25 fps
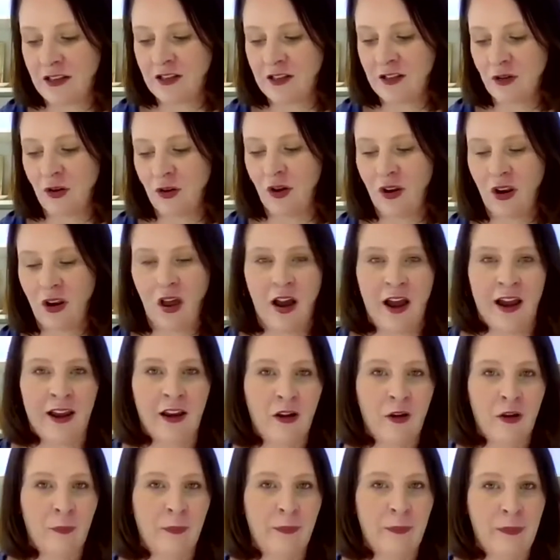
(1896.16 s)
not
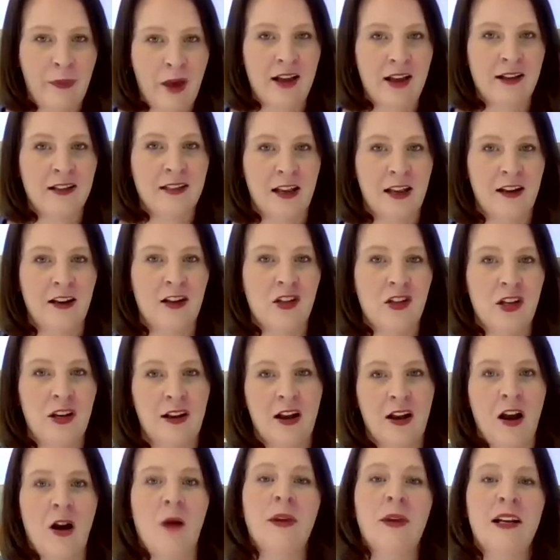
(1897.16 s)
like Beck's energy
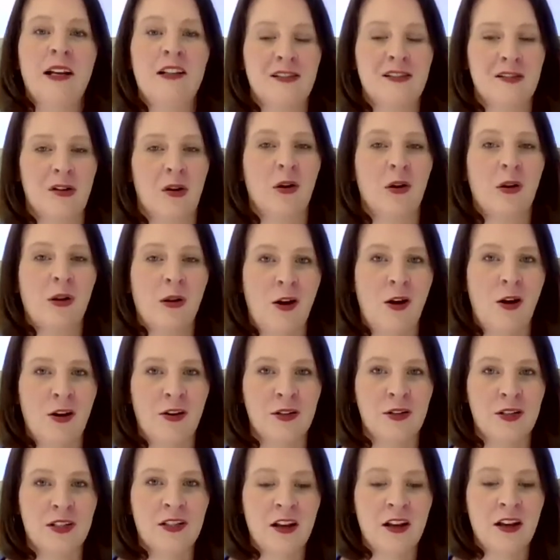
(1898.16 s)
to come in so
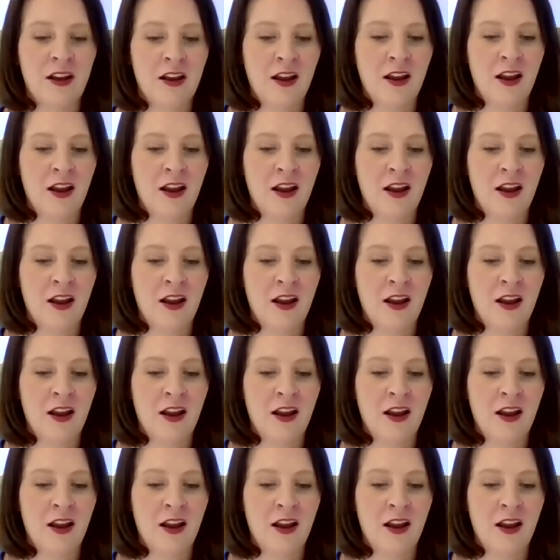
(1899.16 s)
close.